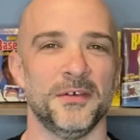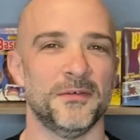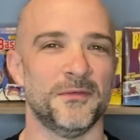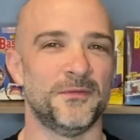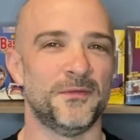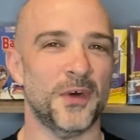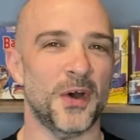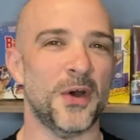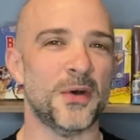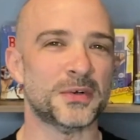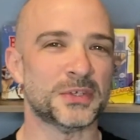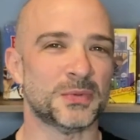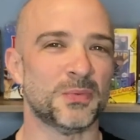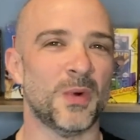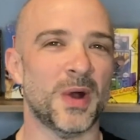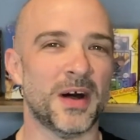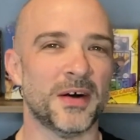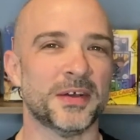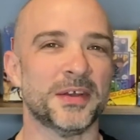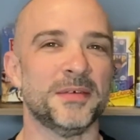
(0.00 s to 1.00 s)
Folks,
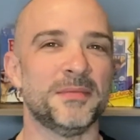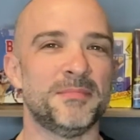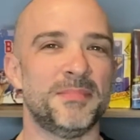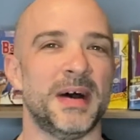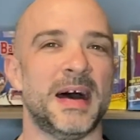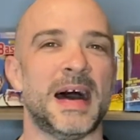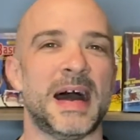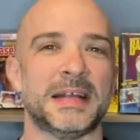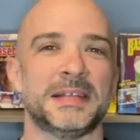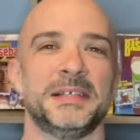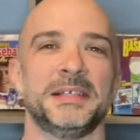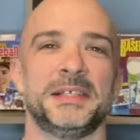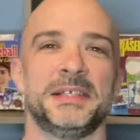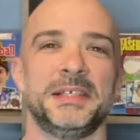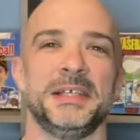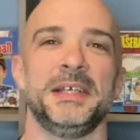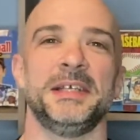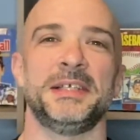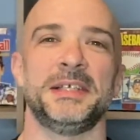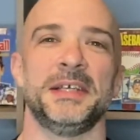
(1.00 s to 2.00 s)
welcome back to
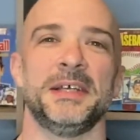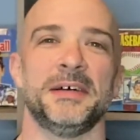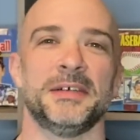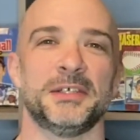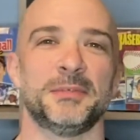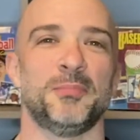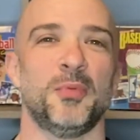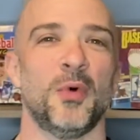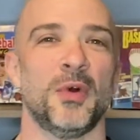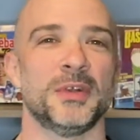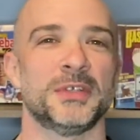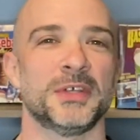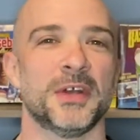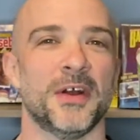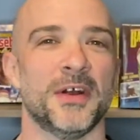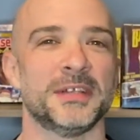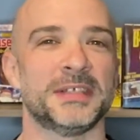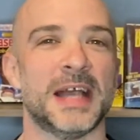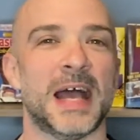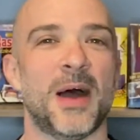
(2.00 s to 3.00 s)
CCL Sports
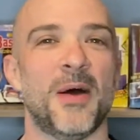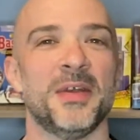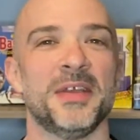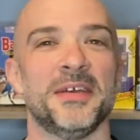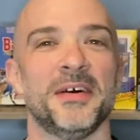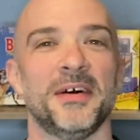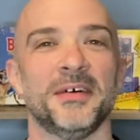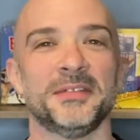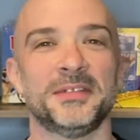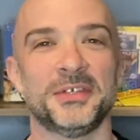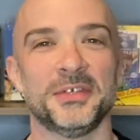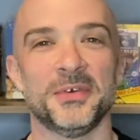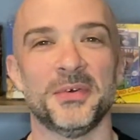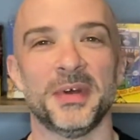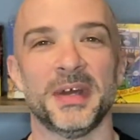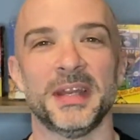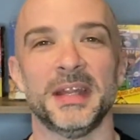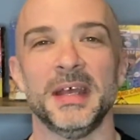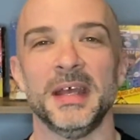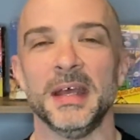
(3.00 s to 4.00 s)
Cards. How y'all
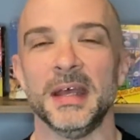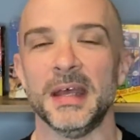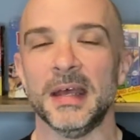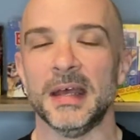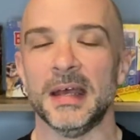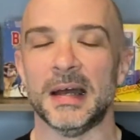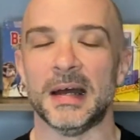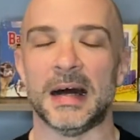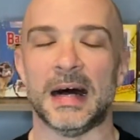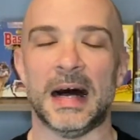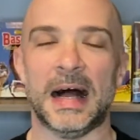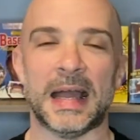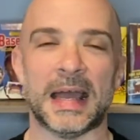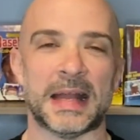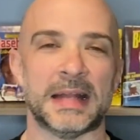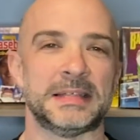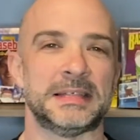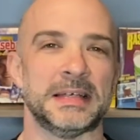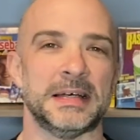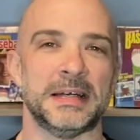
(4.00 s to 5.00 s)
doing? I
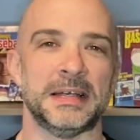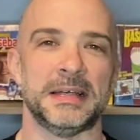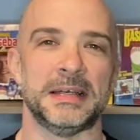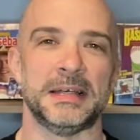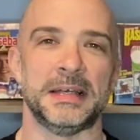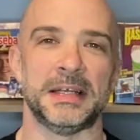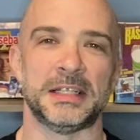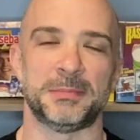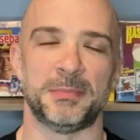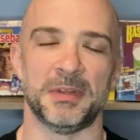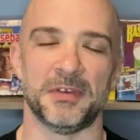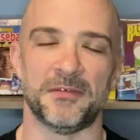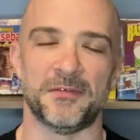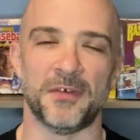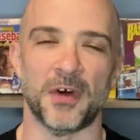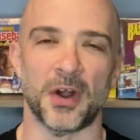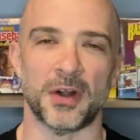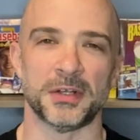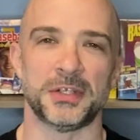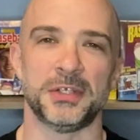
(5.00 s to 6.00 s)
gotta tell you, it's been
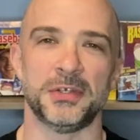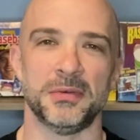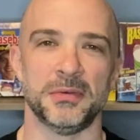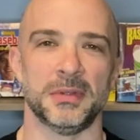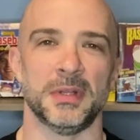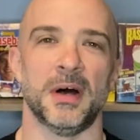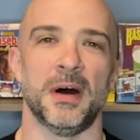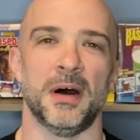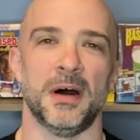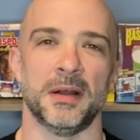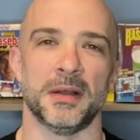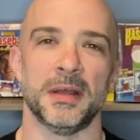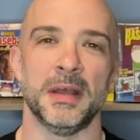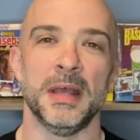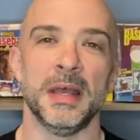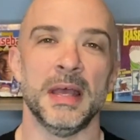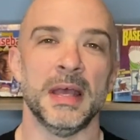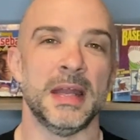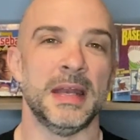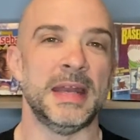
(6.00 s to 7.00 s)
far too long.
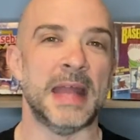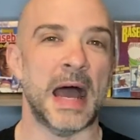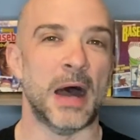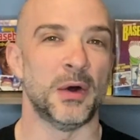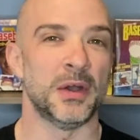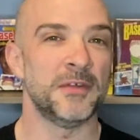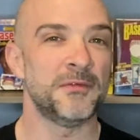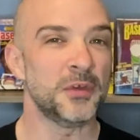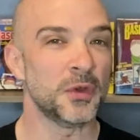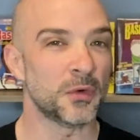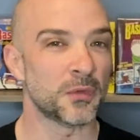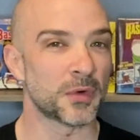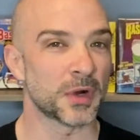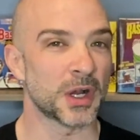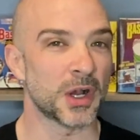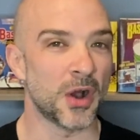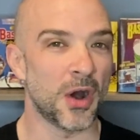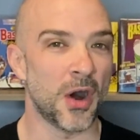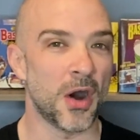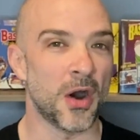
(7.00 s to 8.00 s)
Now, if you'll
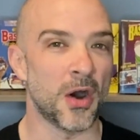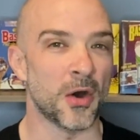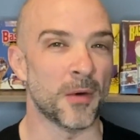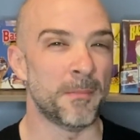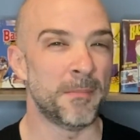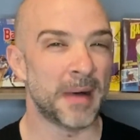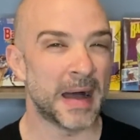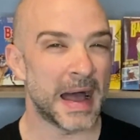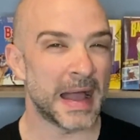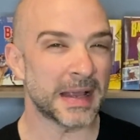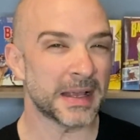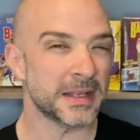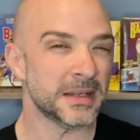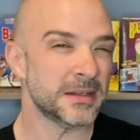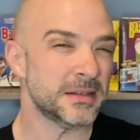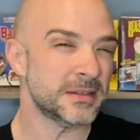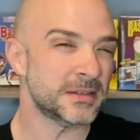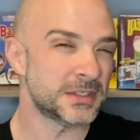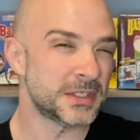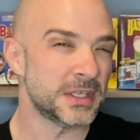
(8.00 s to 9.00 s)
recall, back
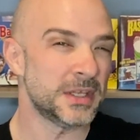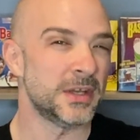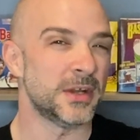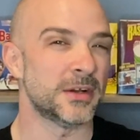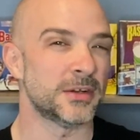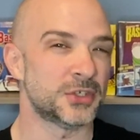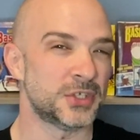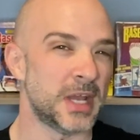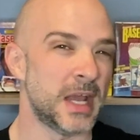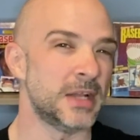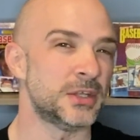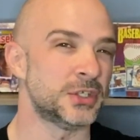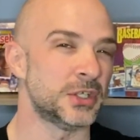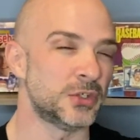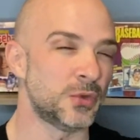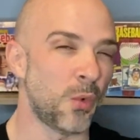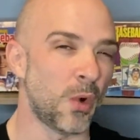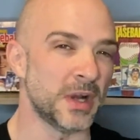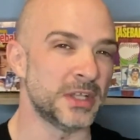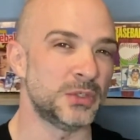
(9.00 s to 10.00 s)
as the year changed to
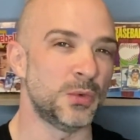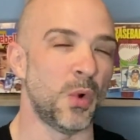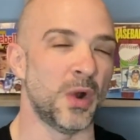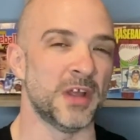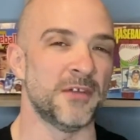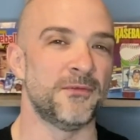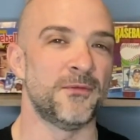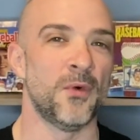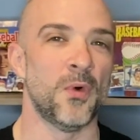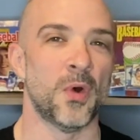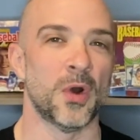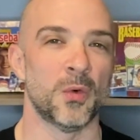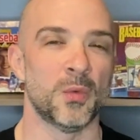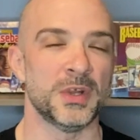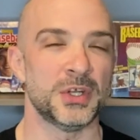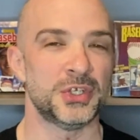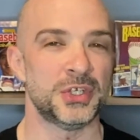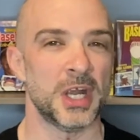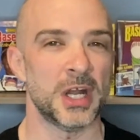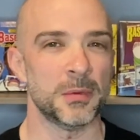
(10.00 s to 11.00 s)
2024,
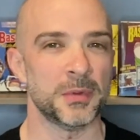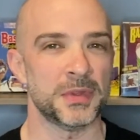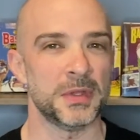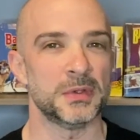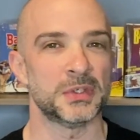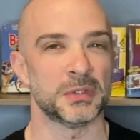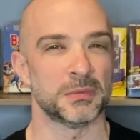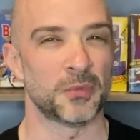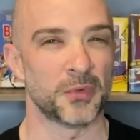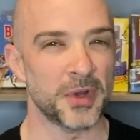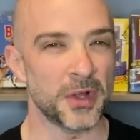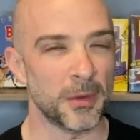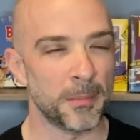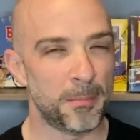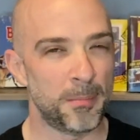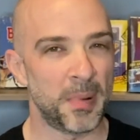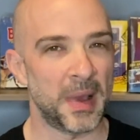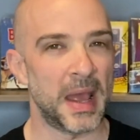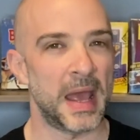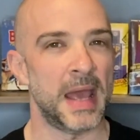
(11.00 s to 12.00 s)
we shared with you some real
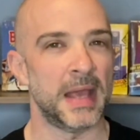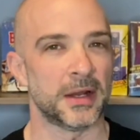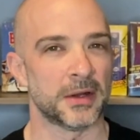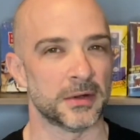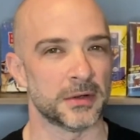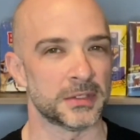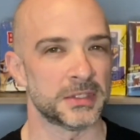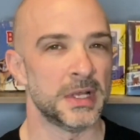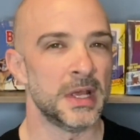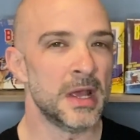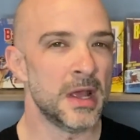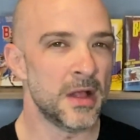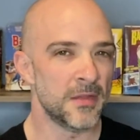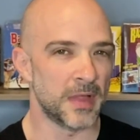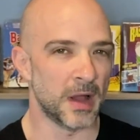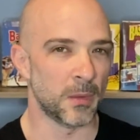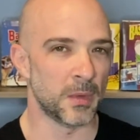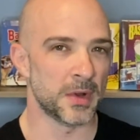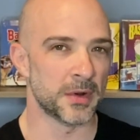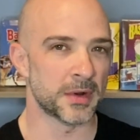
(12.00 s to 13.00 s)
bangers
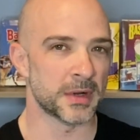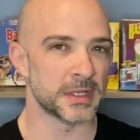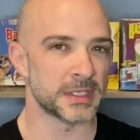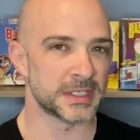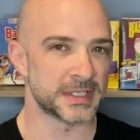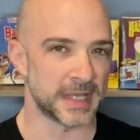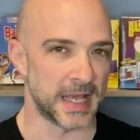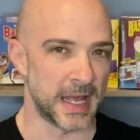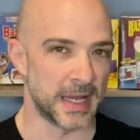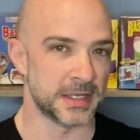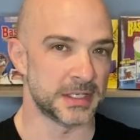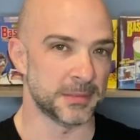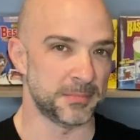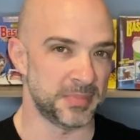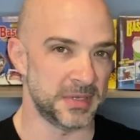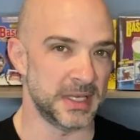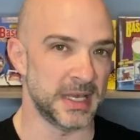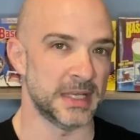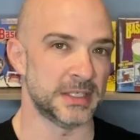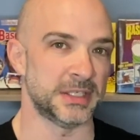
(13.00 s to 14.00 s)
that we were gonna send to
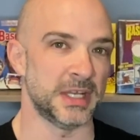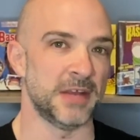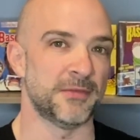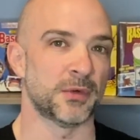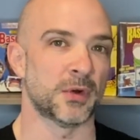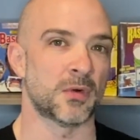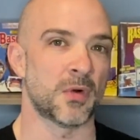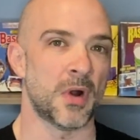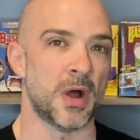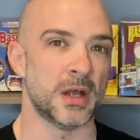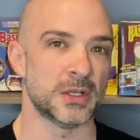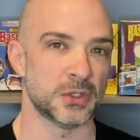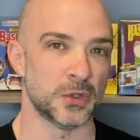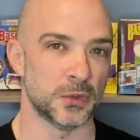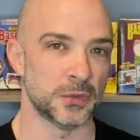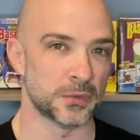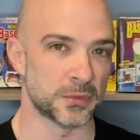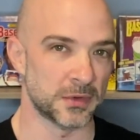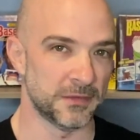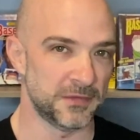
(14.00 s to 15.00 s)
PSA for
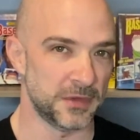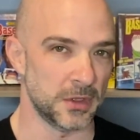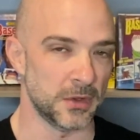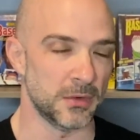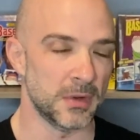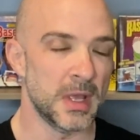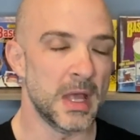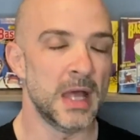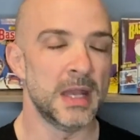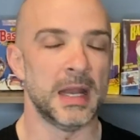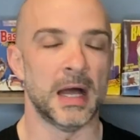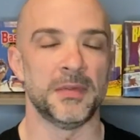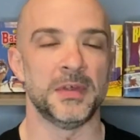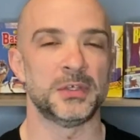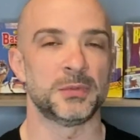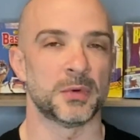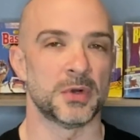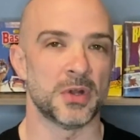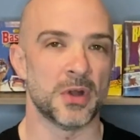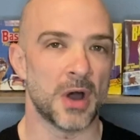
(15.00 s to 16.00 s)
Crossholder review. Now,
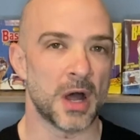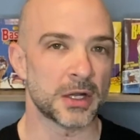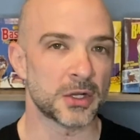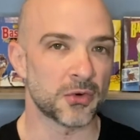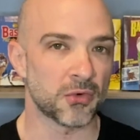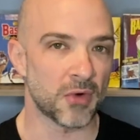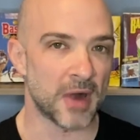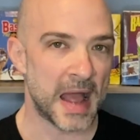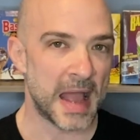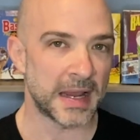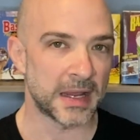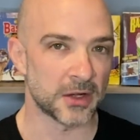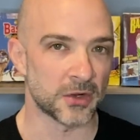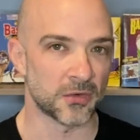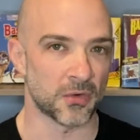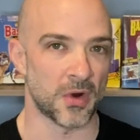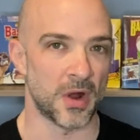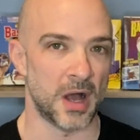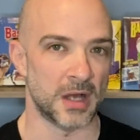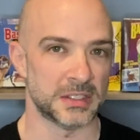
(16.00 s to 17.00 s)
these were not Kraken
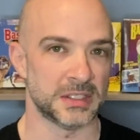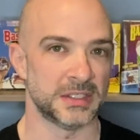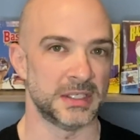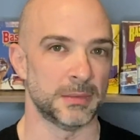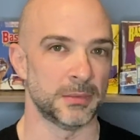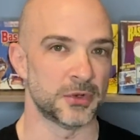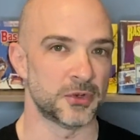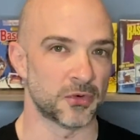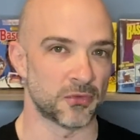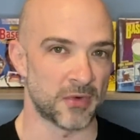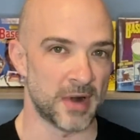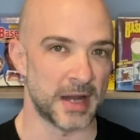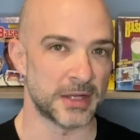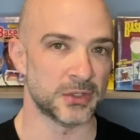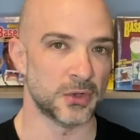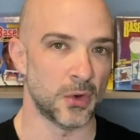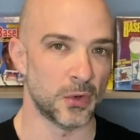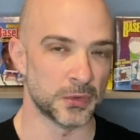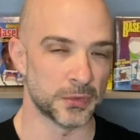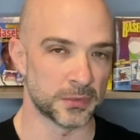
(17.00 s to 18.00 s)
crosses, they were
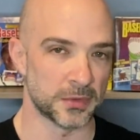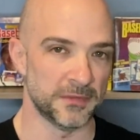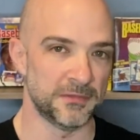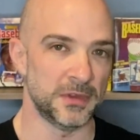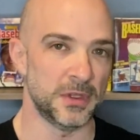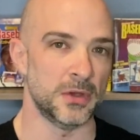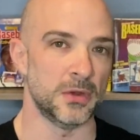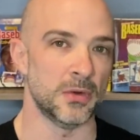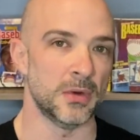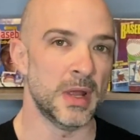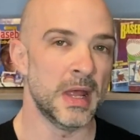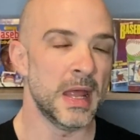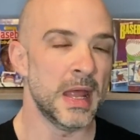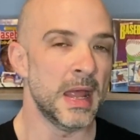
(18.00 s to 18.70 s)
direct holder review.